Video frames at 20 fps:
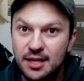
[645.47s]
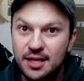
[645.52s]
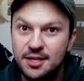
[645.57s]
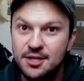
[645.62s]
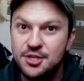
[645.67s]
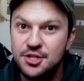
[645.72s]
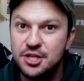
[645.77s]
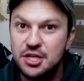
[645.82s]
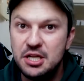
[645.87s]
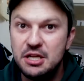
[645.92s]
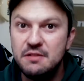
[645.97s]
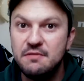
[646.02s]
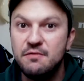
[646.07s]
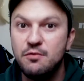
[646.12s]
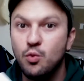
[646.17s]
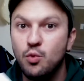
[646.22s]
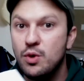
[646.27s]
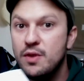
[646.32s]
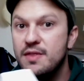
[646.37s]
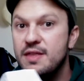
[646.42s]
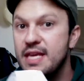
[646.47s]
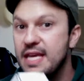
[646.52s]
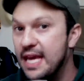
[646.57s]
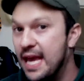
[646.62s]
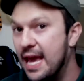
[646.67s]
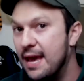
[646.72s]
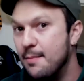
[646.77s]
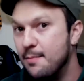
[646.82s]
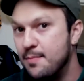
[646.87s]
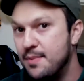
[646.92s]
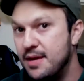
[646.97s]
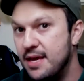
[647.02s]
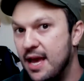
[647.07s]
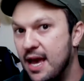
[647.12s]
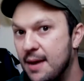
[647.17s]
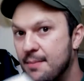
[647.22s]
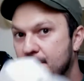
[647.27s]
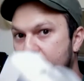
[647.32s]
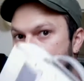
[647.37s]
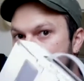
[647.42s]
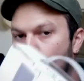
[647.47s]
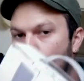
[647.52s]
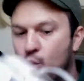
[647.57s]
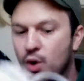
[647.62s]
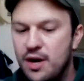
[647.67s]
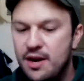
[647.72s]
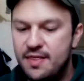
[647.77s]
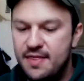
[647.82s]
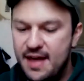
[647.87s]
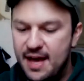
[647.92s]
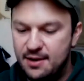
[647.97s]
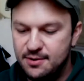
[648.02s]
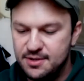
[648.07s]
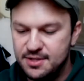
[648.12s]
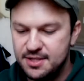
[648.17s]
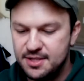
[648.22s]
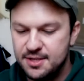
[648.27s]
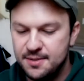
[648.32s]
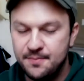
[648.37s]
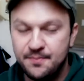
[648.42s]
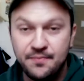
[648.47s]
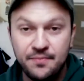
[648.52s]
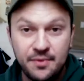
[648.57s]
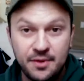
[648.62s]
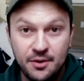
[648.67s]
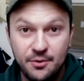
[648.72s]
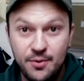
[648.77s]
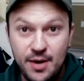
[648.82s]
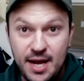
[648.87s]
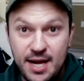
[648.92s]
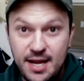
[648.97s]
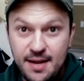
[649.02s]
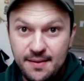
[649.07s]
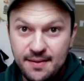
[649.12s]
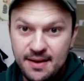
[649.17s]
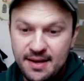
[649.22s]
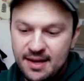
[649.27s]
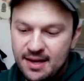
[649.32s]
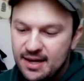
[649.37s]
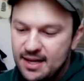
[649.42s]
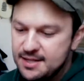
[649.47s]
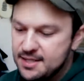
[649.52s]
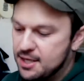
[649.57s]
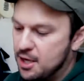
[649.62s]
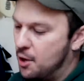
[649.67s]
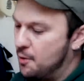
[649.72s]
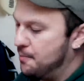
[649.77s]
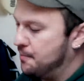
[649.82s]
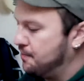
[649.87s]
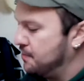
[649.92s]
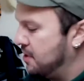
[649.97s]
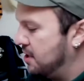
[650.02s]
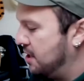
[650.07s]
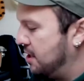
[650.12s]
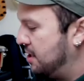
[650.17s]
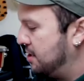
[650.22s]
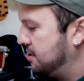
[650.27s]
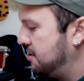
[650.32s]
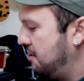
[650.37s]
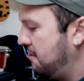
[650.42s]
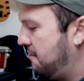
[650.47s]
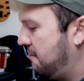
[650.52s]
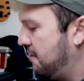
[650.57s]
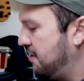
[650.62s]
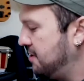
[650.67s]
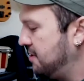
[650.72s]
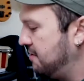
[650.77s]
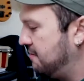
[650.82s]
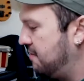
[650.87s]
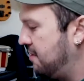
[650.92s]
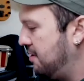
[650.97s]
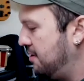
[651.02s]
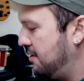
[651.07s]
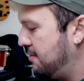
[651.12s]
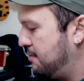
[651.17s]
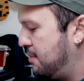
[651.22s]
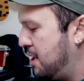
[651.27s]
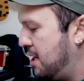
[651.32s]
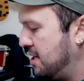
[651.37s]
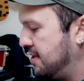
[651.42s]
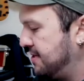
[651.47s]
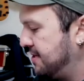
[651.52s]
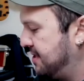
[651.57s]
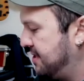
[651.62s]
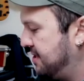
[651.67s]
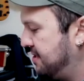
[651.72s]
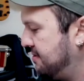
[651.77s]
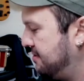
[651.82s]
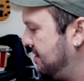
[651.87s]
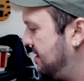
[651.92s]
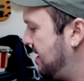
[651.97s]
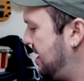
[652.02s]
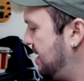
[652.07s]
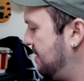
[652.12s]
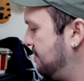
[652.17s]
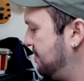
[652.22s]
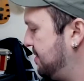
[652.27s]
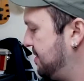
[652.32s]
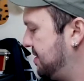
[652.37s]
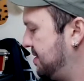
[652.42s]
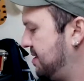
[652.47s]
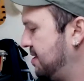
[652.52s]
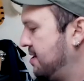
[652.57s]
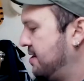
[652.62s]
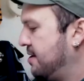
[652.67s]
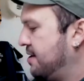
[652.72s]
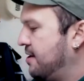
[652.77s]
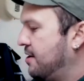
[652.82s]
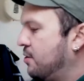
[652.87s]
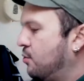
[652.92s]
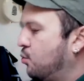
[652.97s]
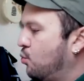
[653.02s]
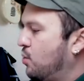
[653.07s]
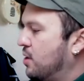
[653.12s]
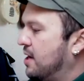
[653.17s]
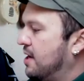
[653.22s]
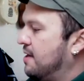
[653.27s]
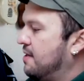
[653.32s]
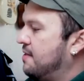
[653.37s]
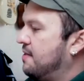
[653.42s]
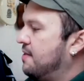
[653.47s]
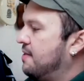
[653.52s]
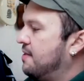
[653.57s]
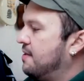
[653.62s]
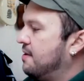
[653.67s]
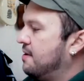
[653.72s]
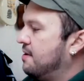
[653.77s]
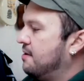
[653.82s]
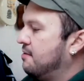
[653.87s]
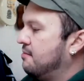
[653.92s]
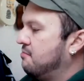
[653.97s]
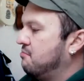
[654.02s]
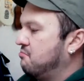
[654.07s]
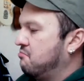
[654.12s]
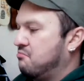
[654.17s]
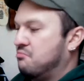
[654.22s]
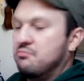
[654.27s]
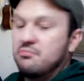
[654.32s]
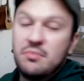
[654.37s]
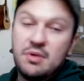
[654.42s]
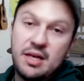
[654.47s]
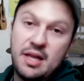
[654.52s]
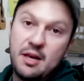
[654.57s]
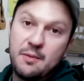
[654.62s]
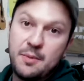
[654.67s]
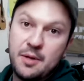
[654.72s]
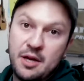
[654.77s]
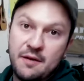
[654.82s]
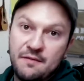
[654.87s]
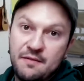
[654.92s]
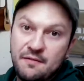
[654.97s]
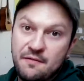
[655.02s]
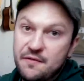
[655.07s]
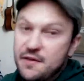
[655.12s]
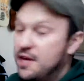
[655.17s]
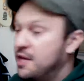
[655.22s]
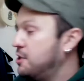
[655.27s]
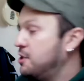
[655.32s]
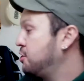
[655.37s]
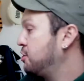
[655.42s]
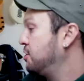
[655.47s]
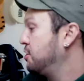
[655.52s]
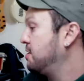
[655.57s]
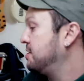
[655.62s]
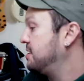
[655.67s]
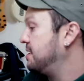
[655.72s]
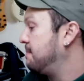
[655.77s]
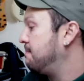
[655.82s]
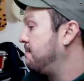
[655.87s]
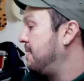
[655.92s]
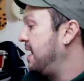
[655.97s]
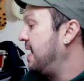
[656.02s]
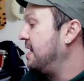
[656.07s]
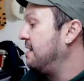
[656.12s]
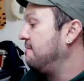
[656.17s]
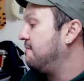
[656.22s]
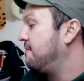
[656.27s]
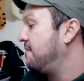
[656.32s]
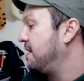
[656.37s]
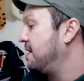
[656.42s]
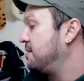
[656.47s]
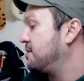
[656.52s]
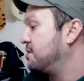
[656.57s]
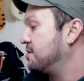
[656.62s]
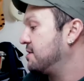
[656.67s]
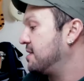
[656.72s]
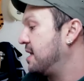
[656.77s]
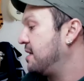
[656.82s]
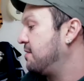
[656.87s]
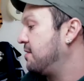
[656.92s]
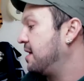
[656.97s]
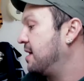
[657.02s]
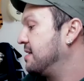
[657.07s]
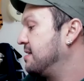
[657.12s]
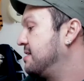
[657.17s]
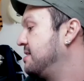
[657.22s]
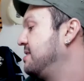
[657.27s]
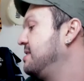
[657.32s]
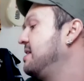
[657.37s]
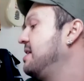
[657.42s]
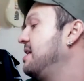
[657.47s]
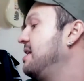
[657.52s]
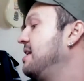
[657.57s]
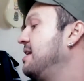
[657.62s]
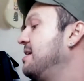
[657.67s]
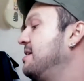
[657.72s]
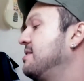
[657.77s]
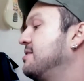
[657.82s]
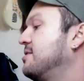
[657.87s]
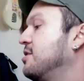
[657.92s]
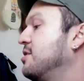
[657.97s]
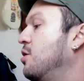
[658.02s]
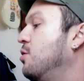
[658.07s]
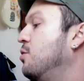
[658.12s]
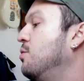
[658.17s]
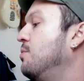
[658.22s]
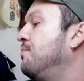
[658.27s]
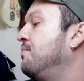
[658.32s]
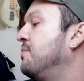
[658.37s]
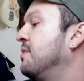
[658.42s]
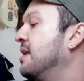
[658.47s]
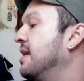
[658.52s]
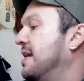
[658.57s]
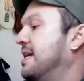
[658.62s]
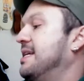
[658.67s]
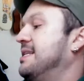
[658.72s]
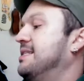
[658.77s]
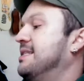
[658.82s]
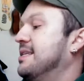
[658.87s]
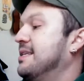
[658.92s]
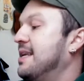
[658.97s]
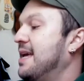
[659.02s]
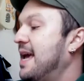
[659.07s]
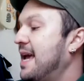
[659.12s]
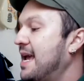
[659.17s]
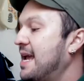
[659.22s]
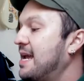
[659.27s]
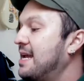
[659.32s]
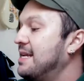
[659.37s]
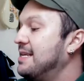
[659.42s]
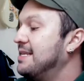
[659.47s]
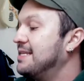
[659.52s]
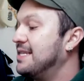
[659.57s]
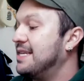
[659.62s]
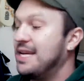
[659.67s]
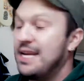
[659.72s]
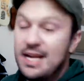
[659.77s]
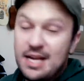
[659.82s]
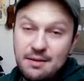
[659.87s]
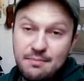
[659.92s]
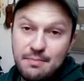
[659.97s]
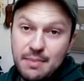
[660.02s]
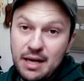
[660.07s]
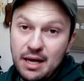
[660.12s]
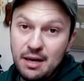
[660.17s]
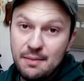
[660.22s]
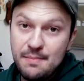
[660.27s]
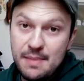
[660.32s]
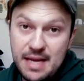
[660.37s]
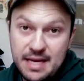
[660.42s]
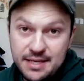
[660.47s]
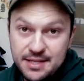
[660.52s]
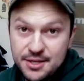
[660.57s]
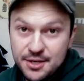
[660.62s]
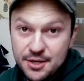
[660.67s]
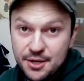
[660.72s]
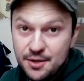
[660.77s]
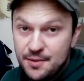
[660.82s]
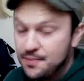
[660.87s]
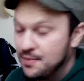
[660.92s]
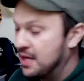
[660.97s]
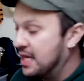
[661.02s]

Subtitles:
achieve with the MPM 1000. Ready? Let's go. So first of all, the box comes with a little bit of the features, the main features that you can see. So it's an 18 millimeter